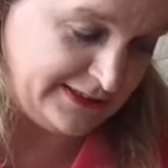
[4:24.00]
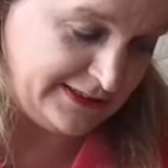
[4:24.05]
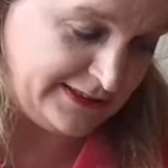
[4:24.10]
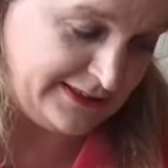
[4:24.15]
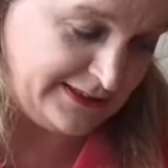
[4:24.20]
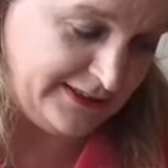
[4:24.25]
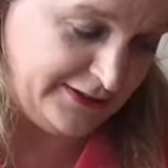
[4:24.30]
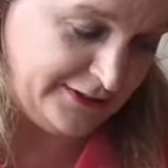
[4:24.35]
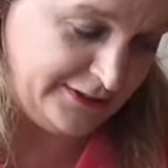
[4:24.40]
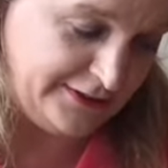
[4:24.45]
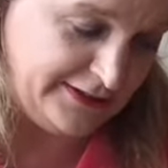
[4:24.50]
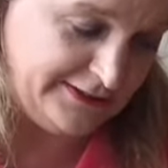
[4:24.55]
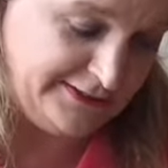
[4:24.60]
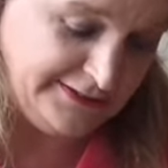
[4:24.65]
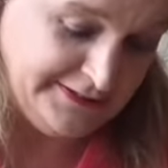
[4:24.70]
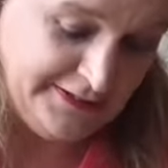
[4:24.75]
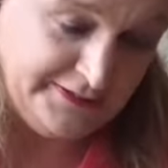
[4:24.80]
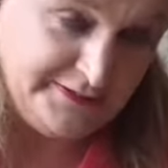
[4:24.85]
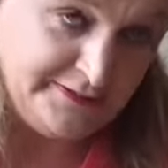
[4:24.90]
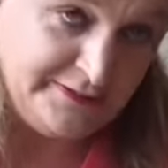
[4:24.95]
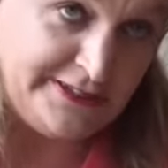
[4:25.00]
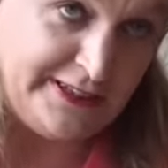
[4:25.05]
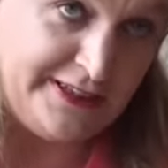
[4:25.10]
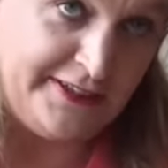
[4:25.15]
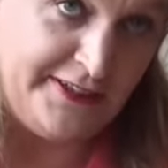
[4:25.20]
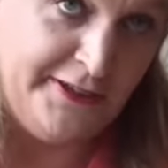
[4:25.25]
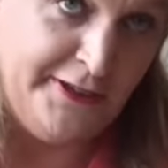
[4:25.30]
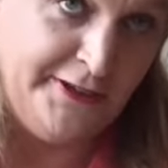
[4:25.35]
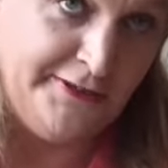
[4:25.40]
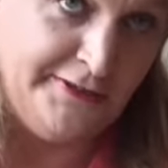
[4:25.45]
load in, and
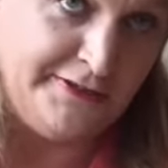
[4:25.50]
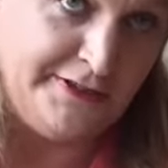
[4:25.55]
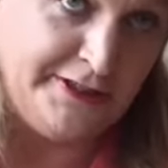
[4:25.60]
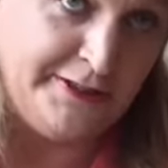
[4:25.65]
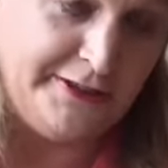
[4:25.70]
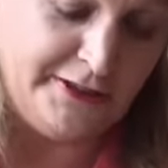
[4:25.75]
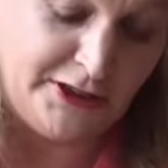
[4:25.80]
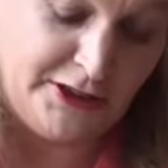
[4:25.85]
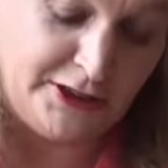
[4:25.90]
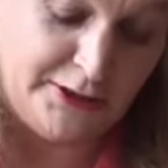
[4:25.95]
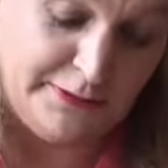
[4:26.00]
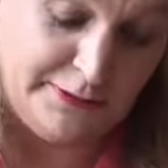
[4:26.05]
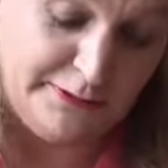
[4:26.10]
hopefully it should be